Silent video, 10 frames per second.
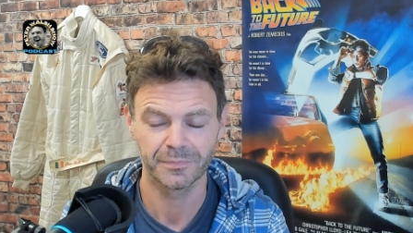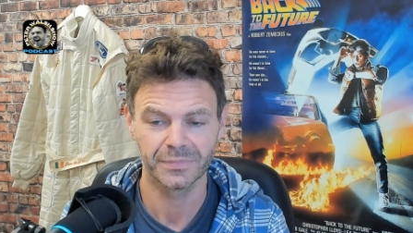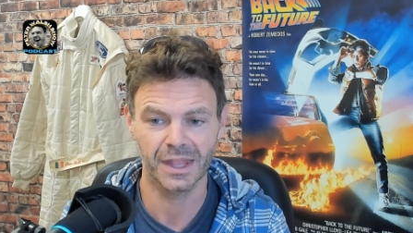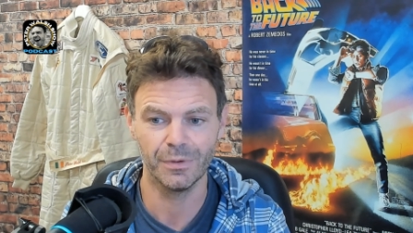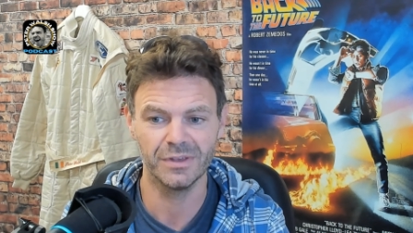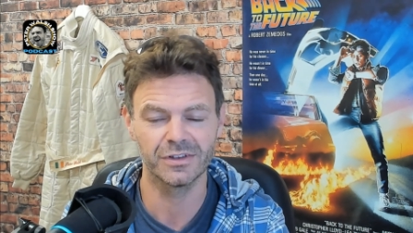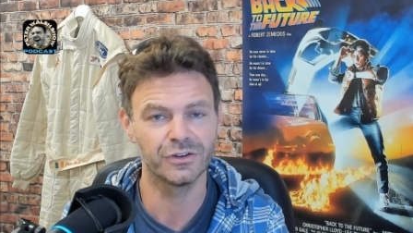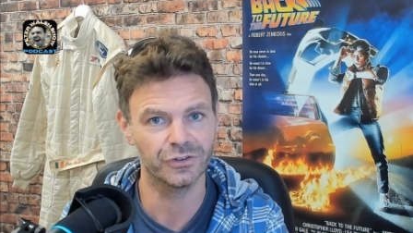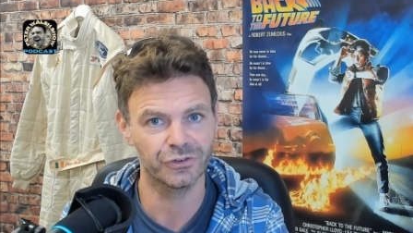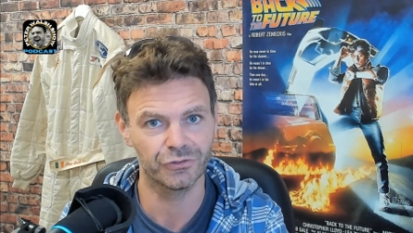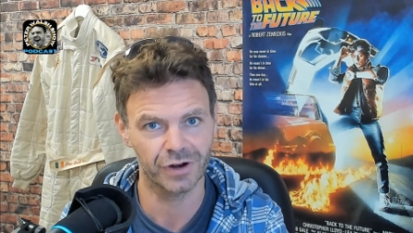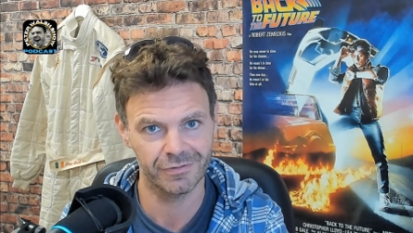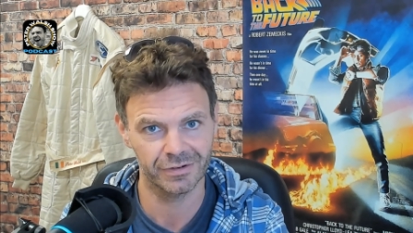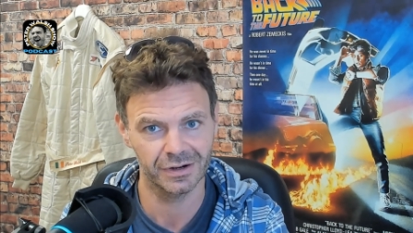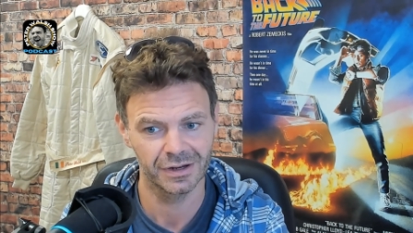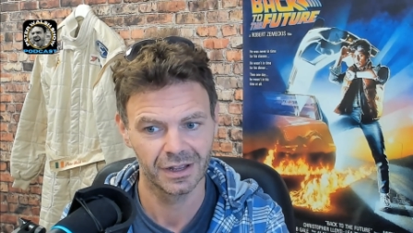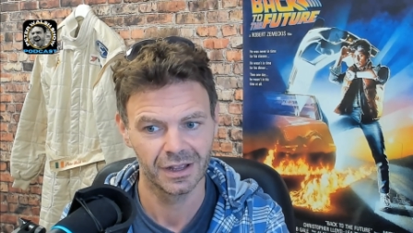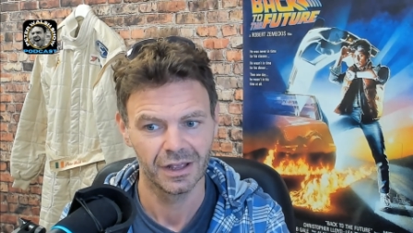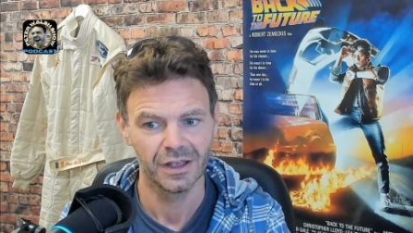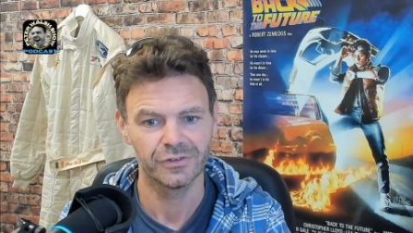Now, he's a Dutch driver.
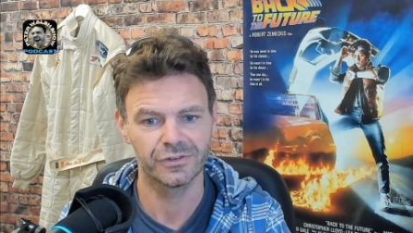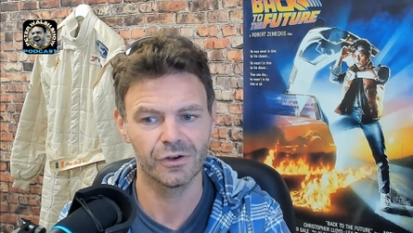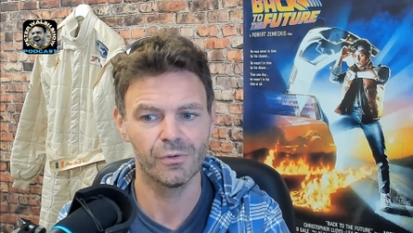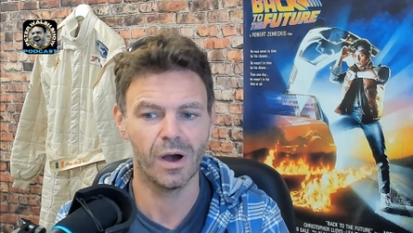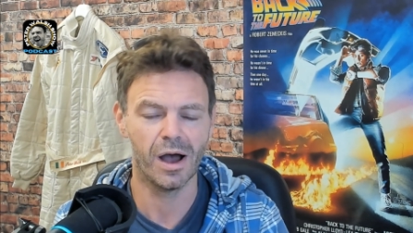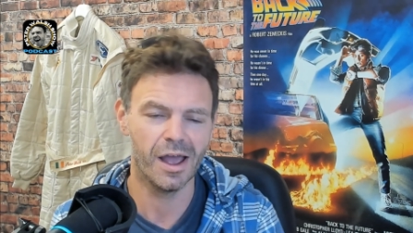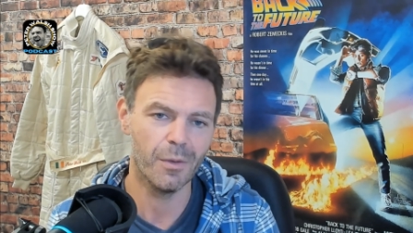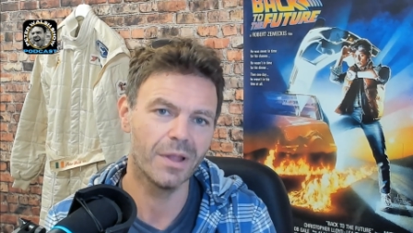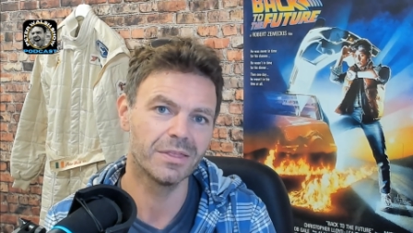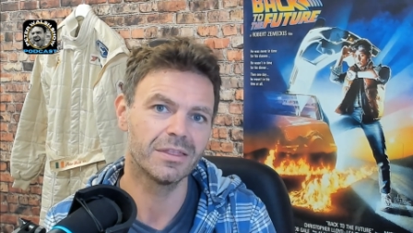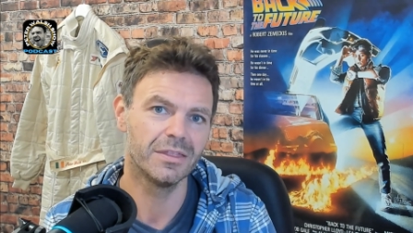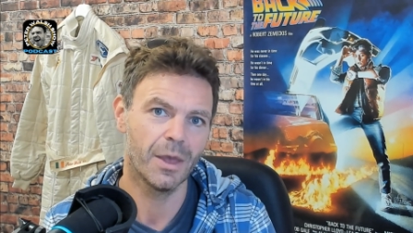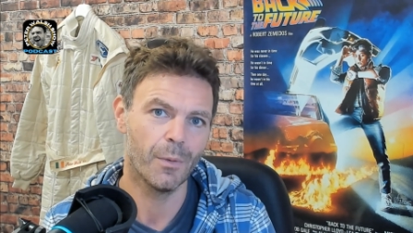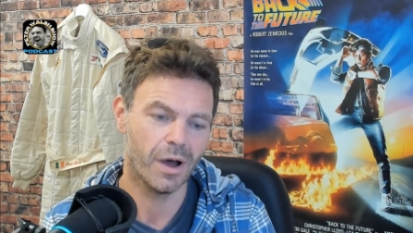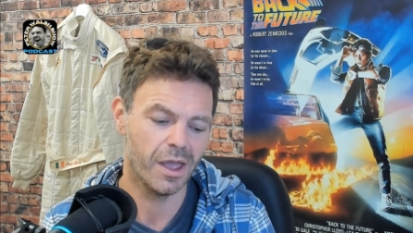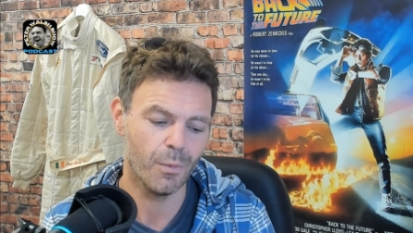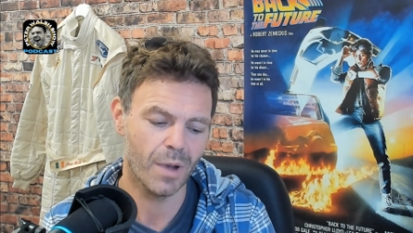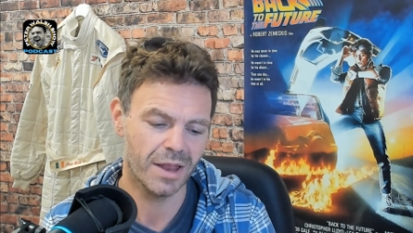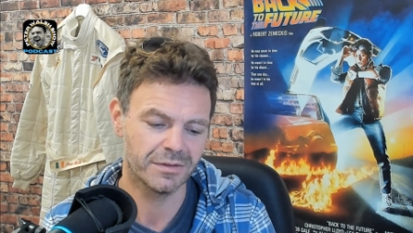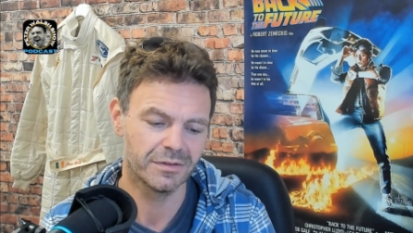So I went, now I
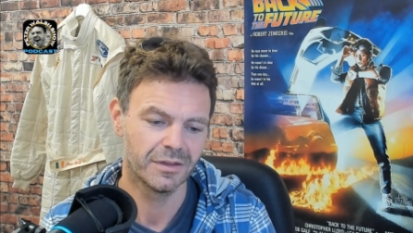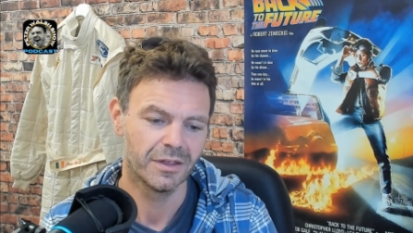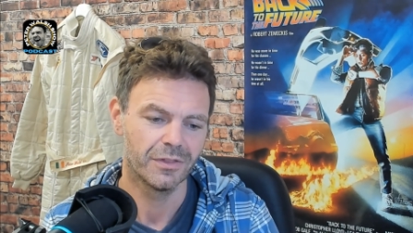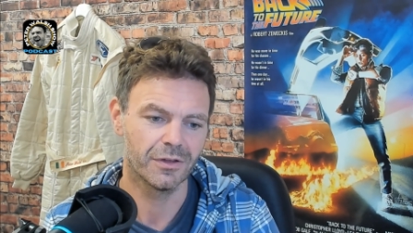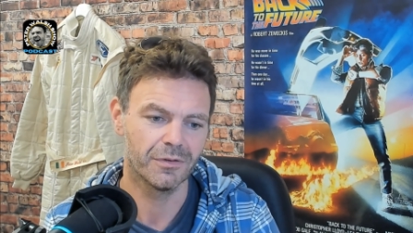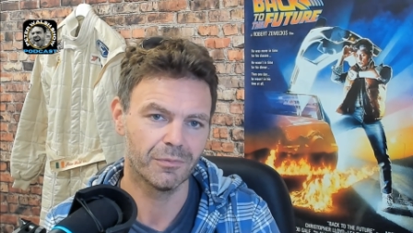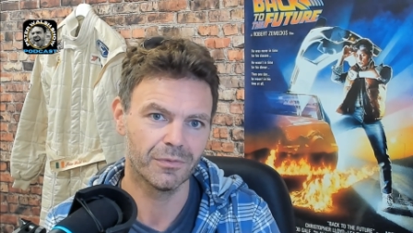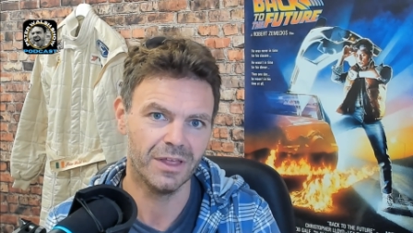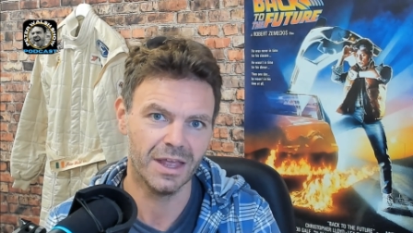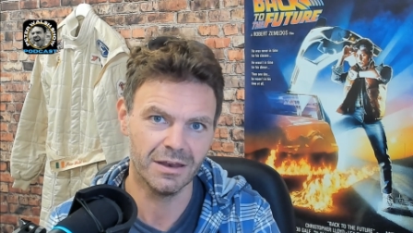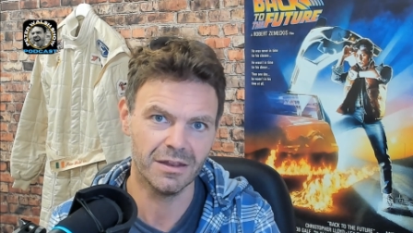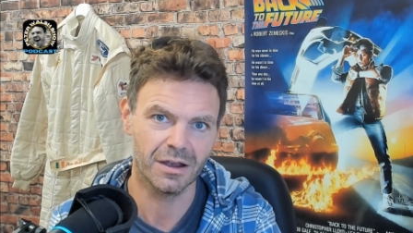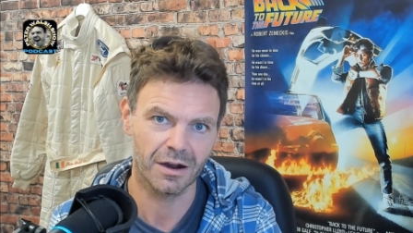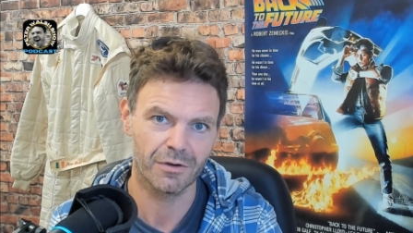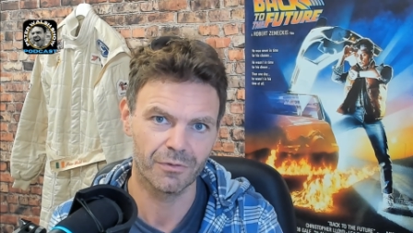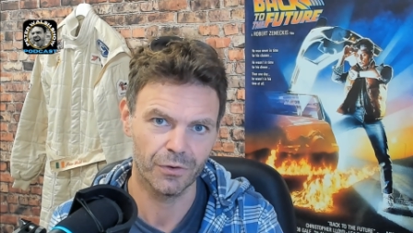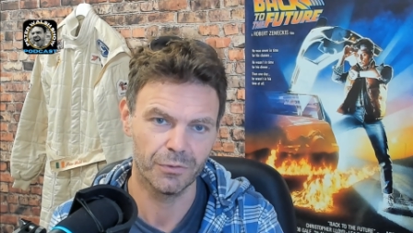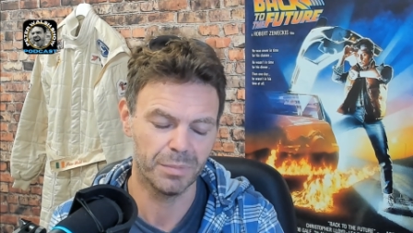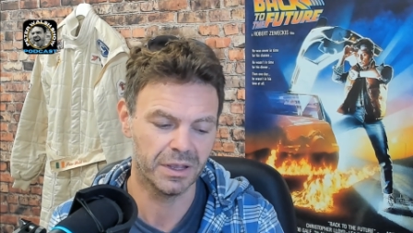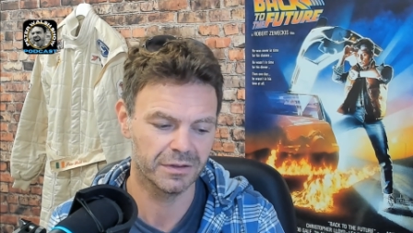went the, the IndyCar route
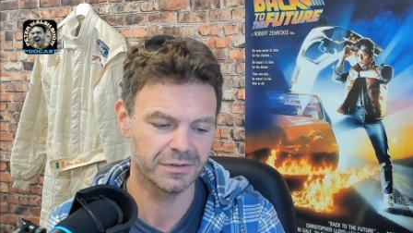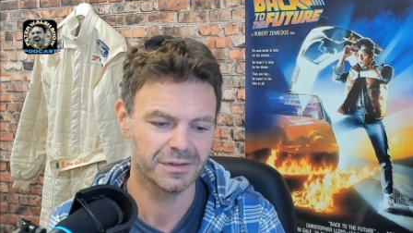because